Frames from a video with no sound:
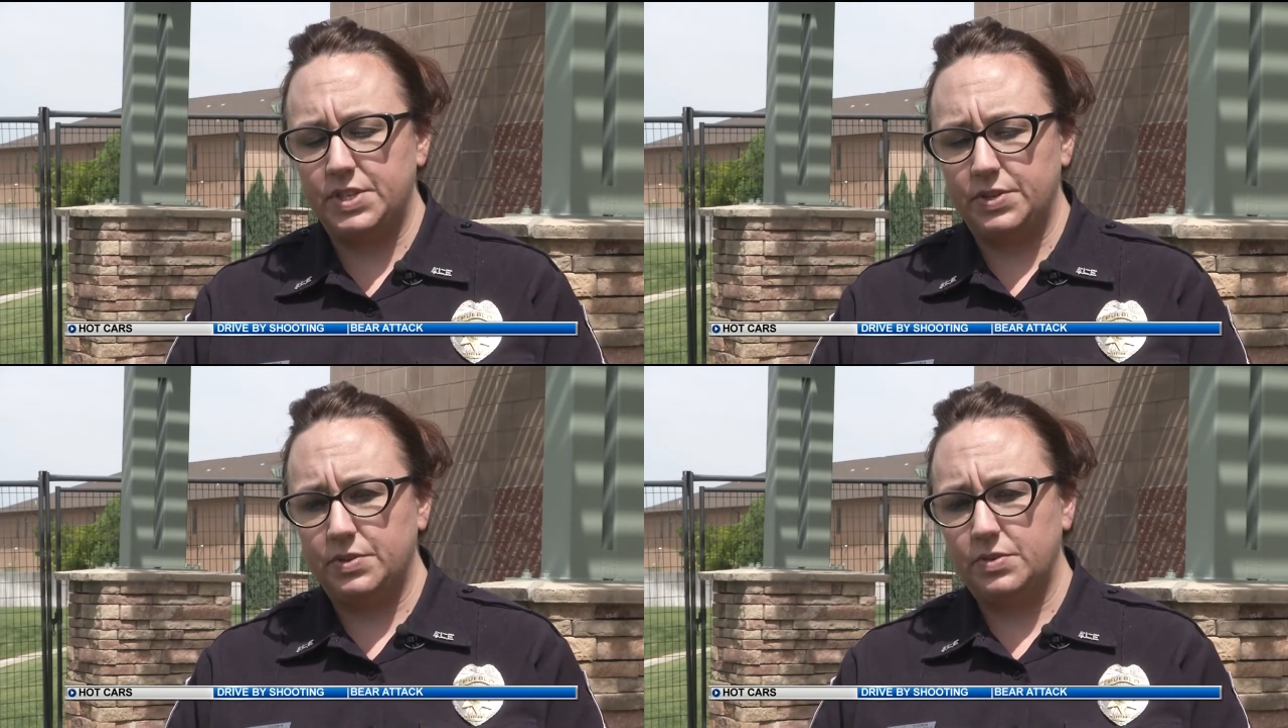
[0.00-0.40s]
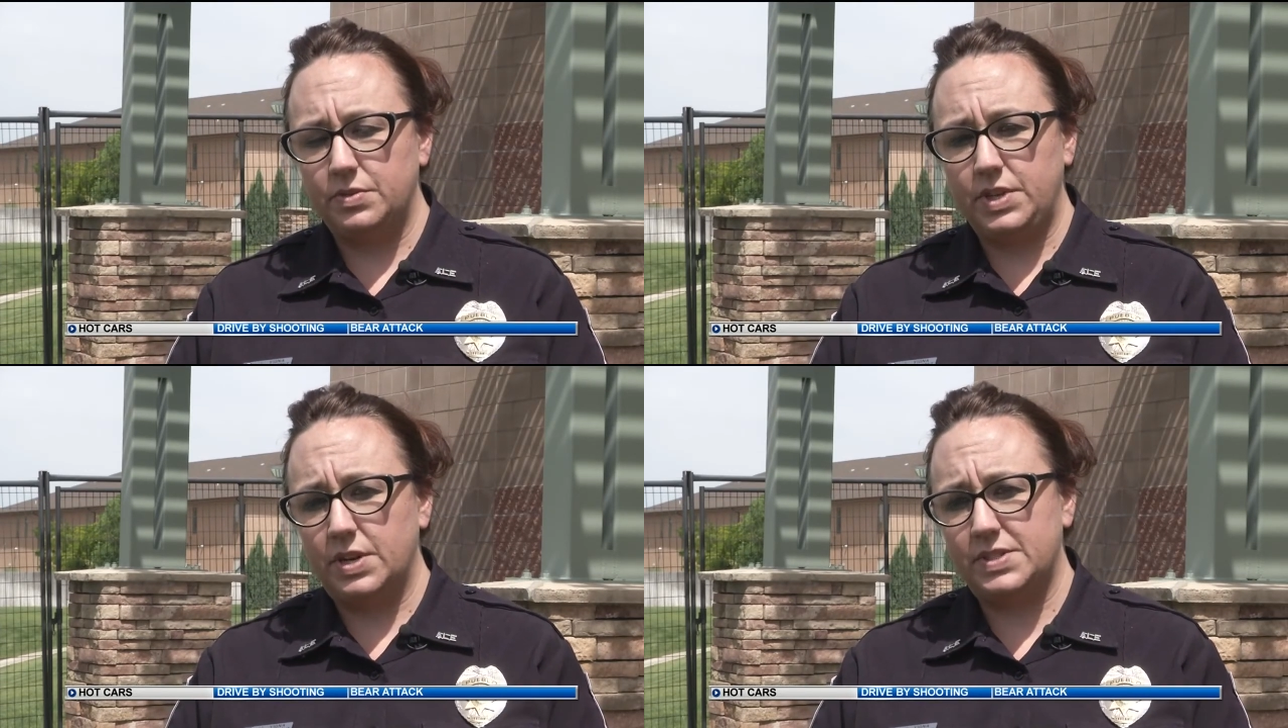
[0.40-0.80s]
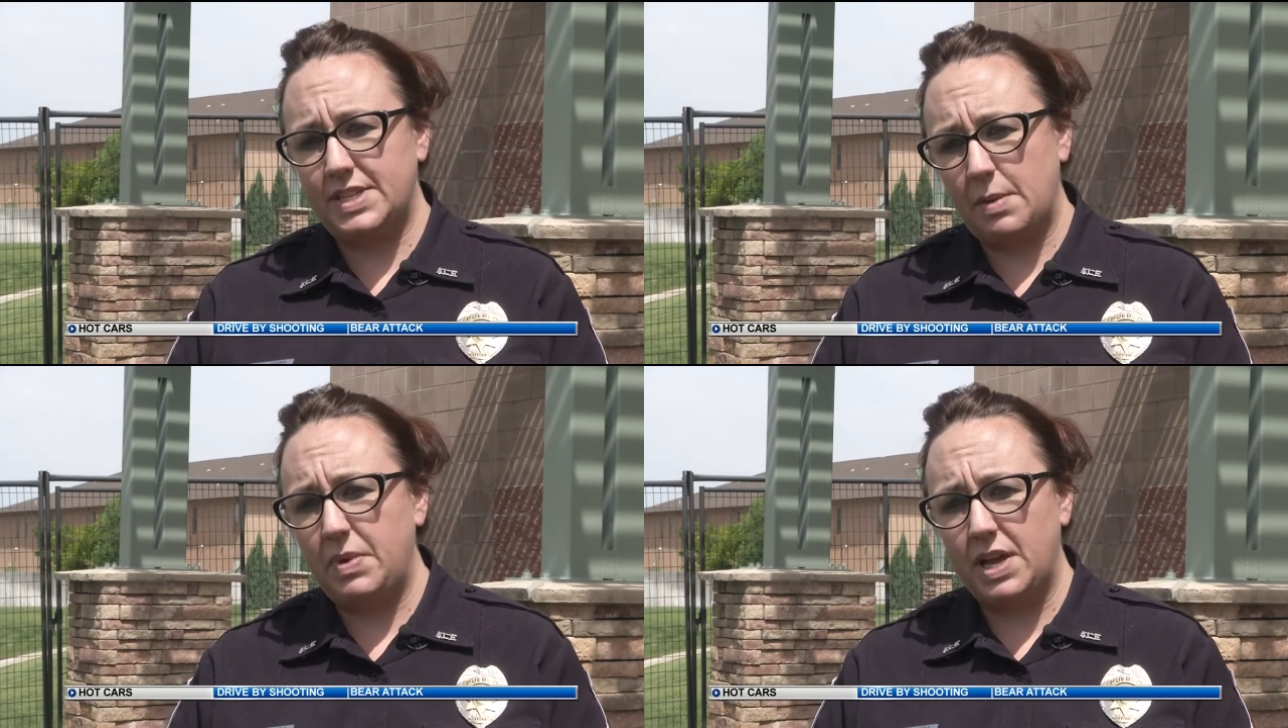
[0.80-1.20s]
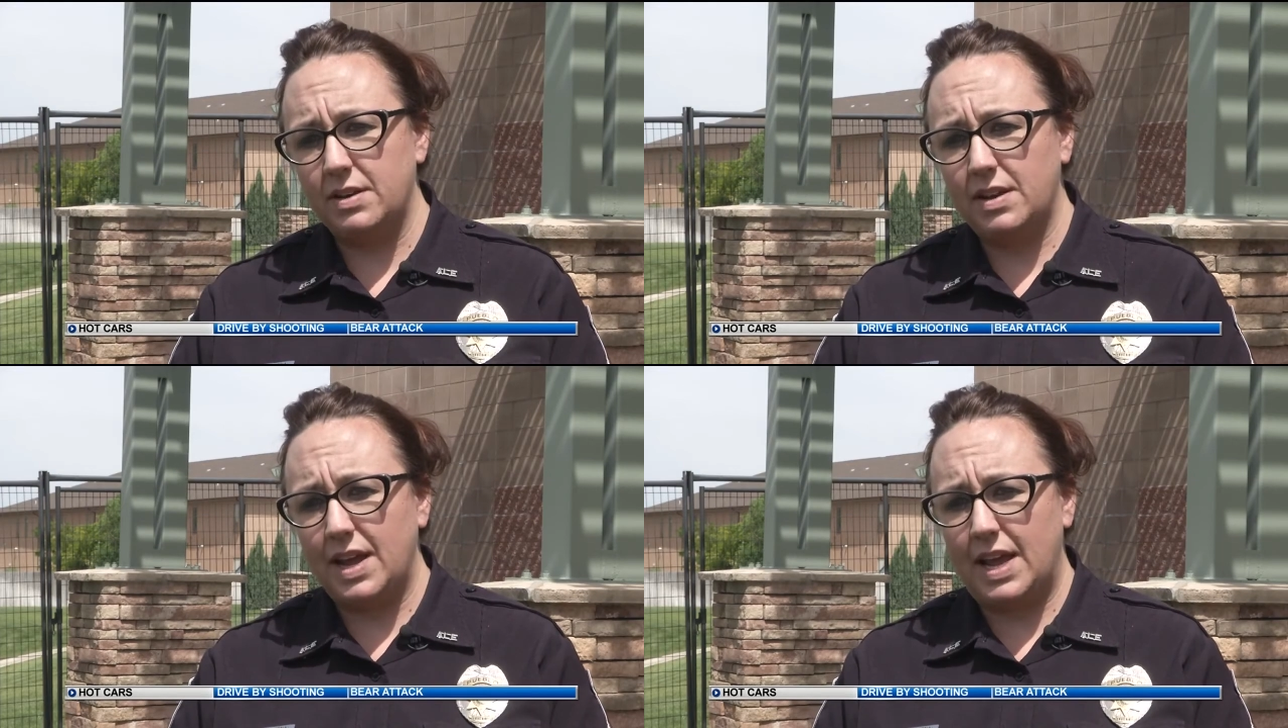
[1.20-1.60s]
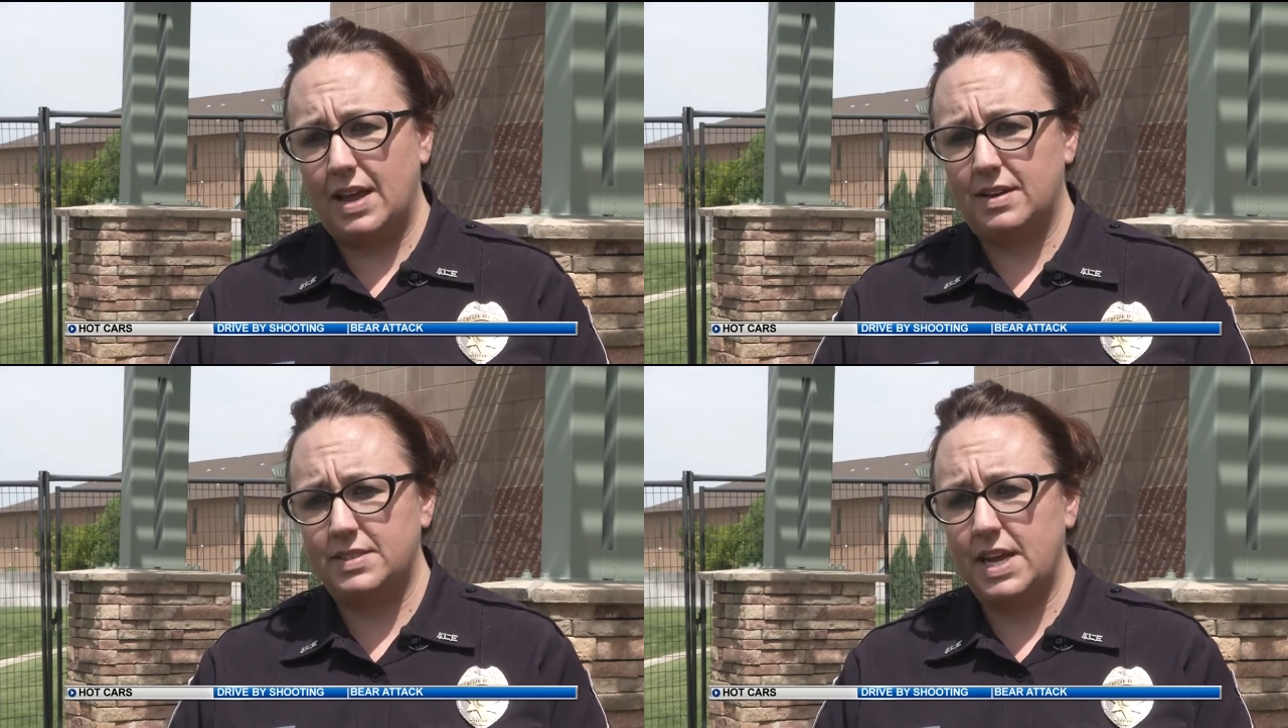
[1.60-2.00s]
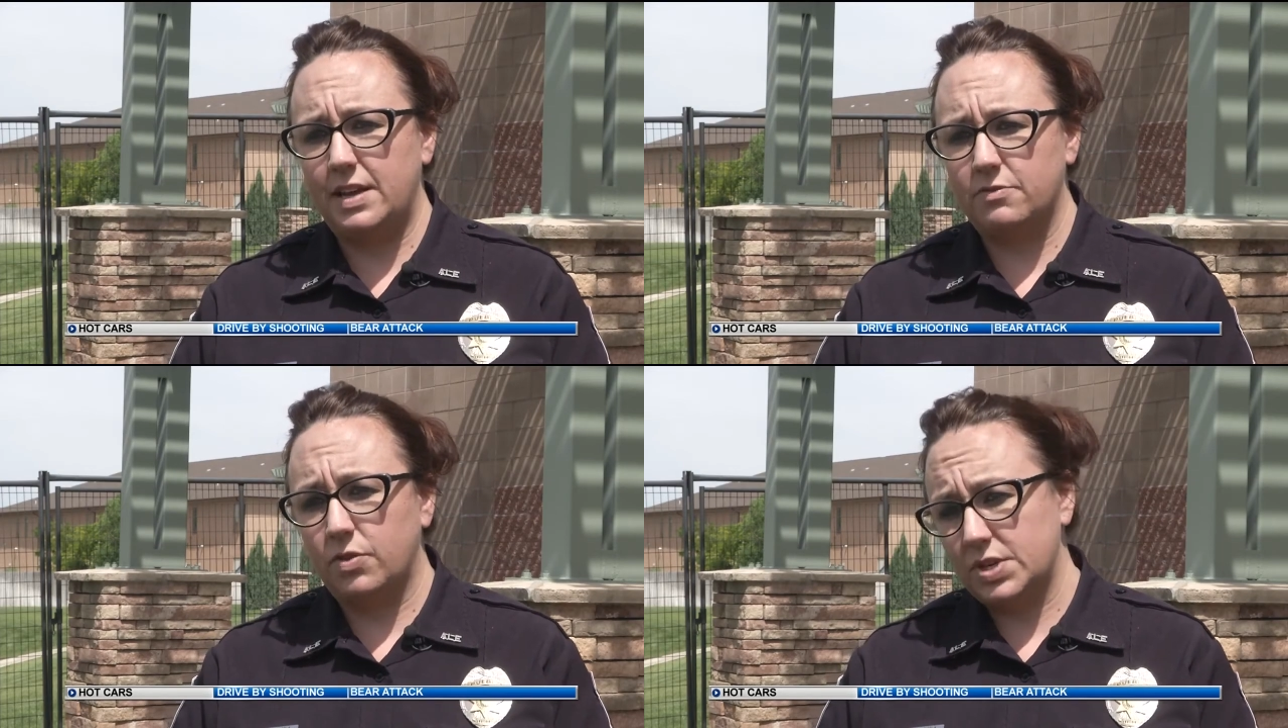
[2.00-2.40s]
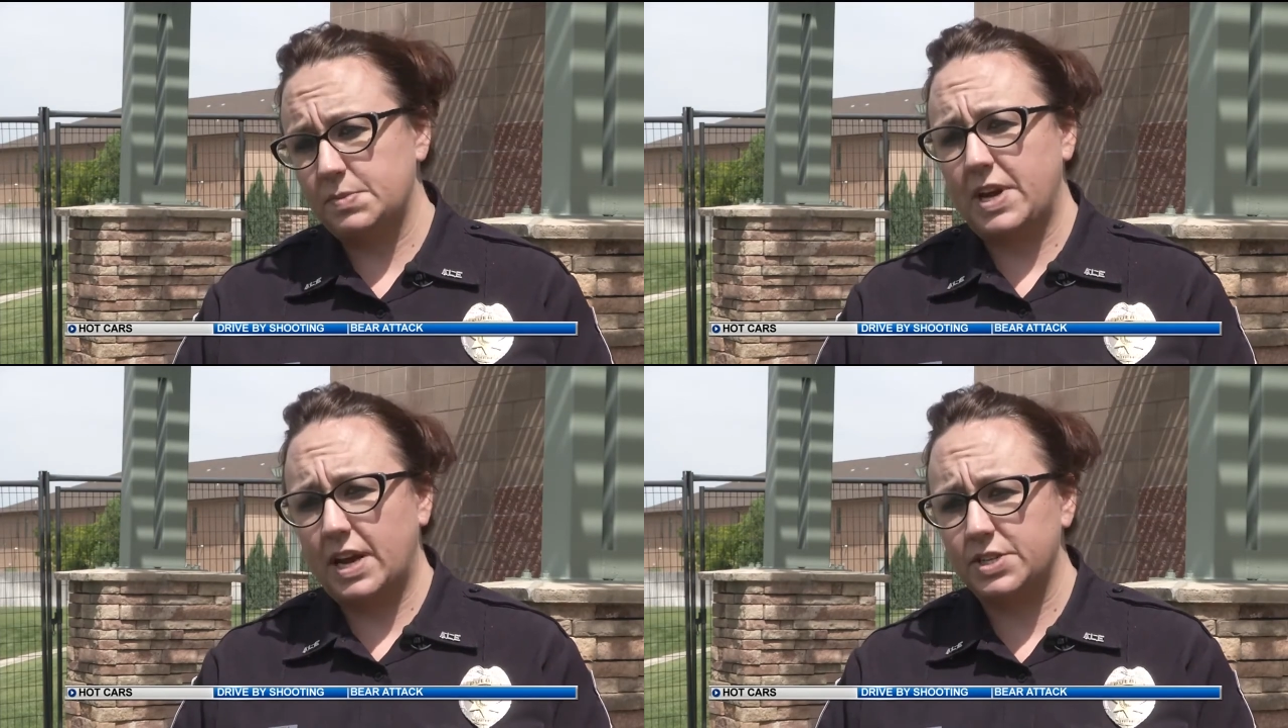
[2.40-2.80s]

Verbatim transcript: to you know step in and take enforcement